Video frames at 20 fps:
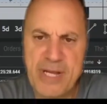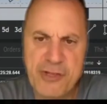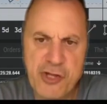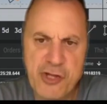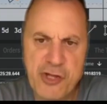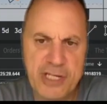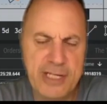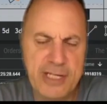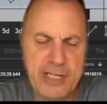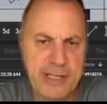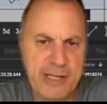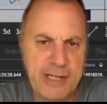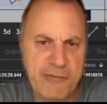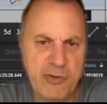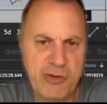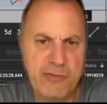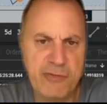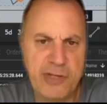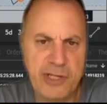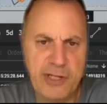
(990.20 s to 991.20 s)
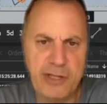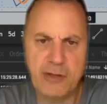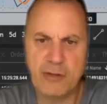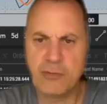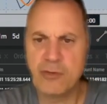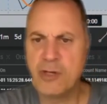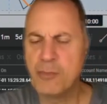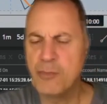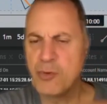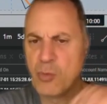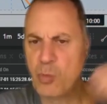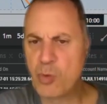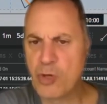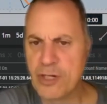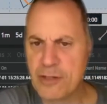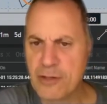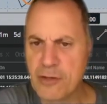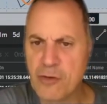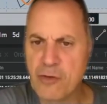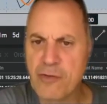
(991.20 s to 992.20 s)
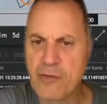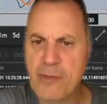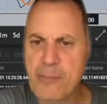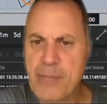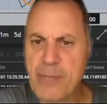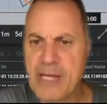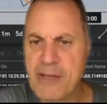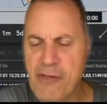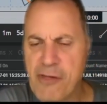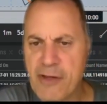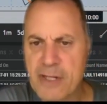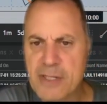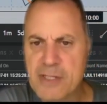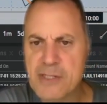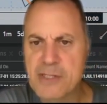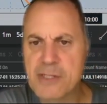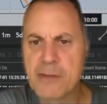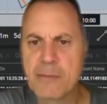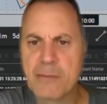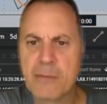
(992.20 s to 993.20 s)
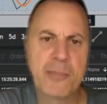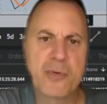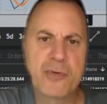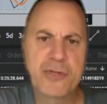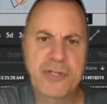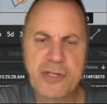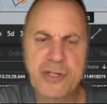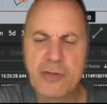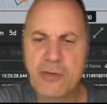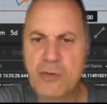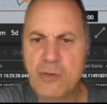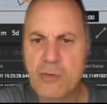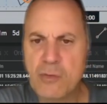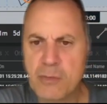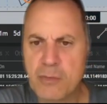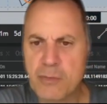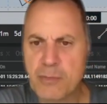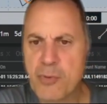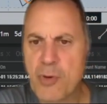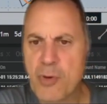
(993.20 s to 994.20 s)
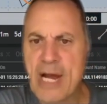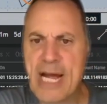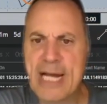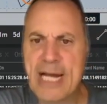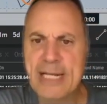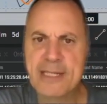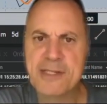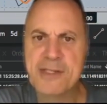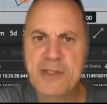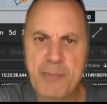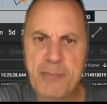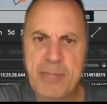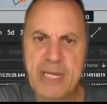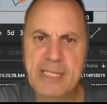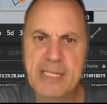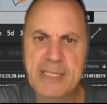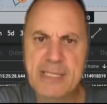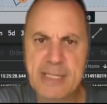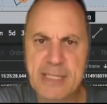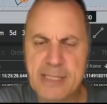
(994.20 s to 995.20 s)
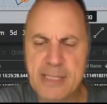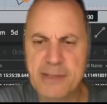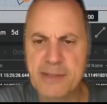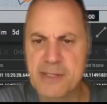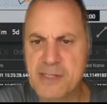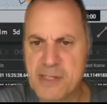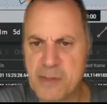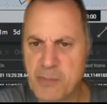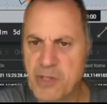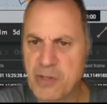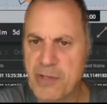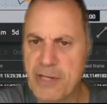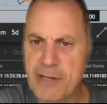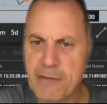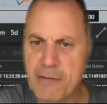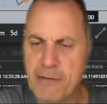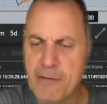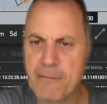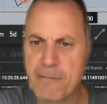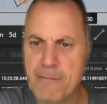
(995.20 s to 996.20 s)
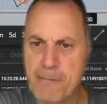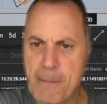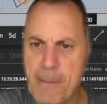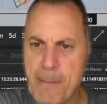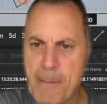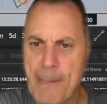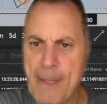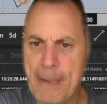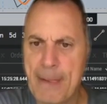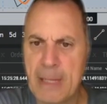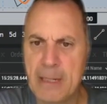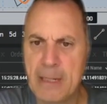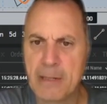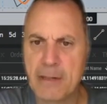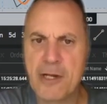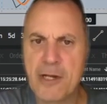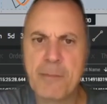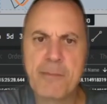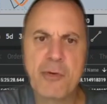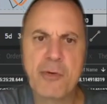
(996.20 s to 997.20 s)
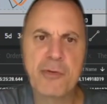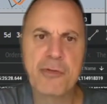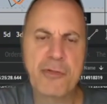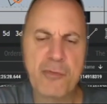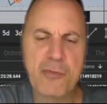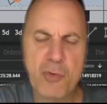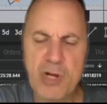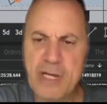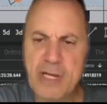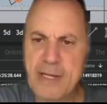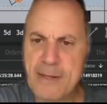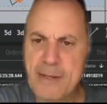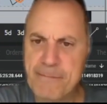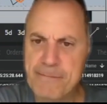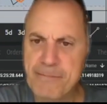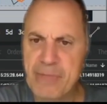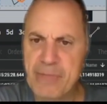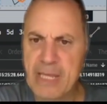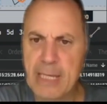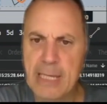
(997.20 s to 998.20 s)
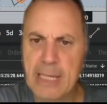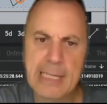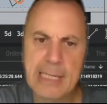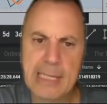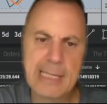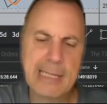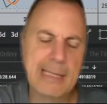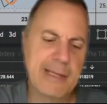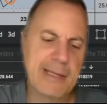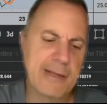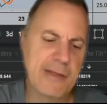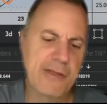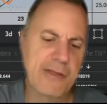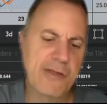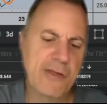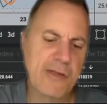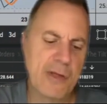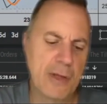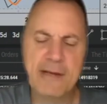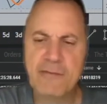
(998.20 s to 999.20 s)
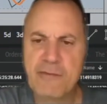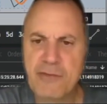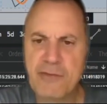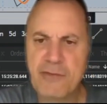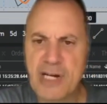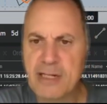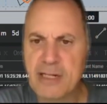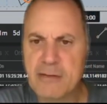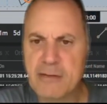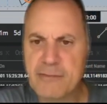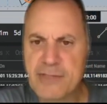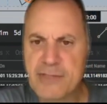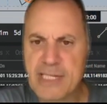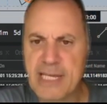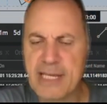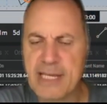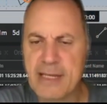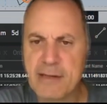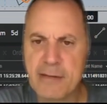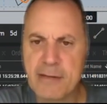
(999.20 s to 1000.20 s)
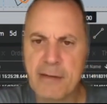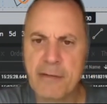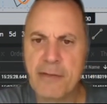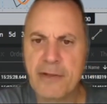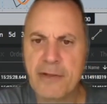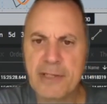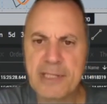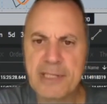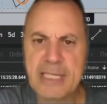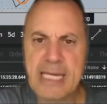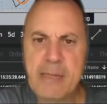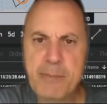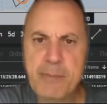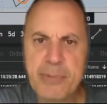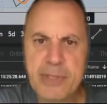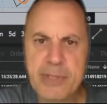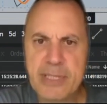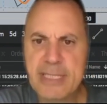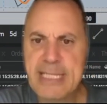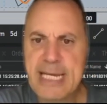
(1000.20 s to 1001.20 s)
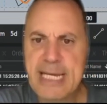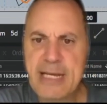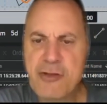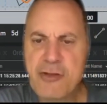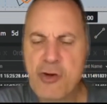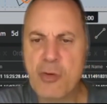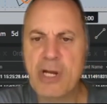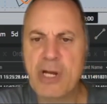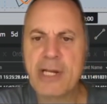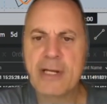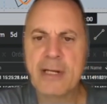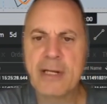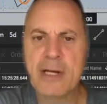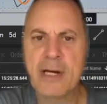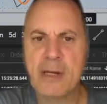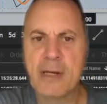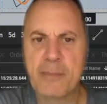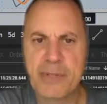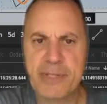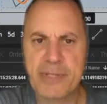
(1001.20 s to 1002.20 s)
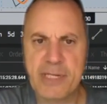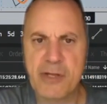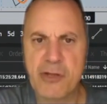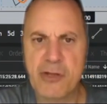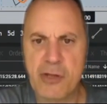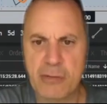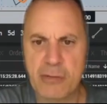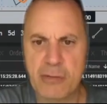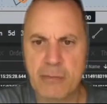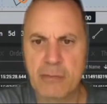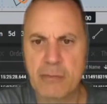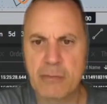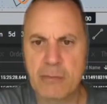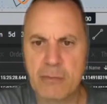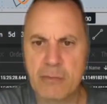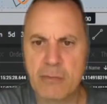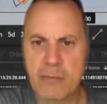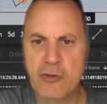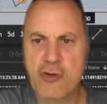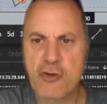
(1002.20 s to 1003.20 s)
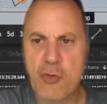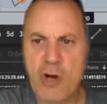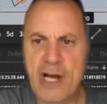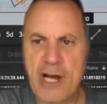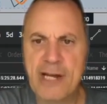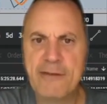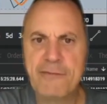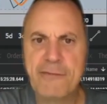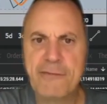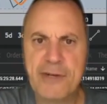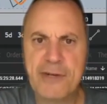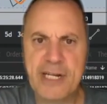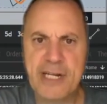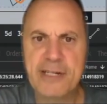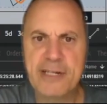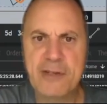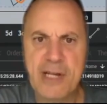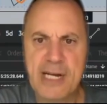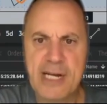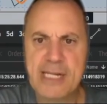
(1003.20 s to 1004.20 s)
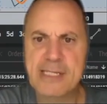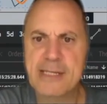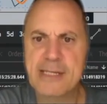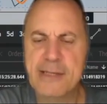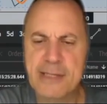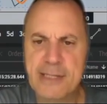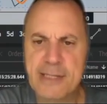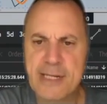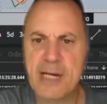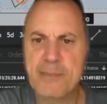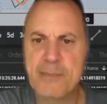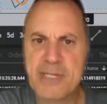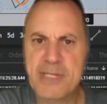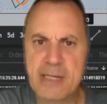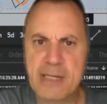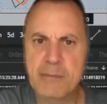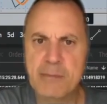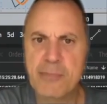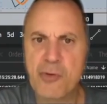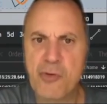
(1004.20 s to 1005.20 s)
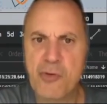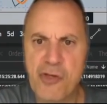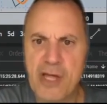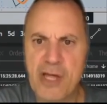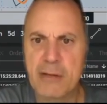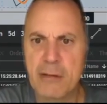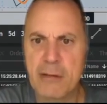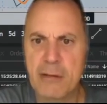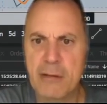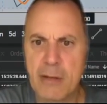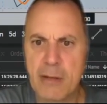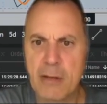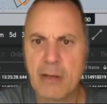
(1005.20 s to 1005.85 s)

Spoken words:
I'll mention it in every video. Number 1, learn the basics. Number 2, practice the basics in the simulator. Number 3 is get involved in the Leap day trading competition. Try to finalize in the top 10%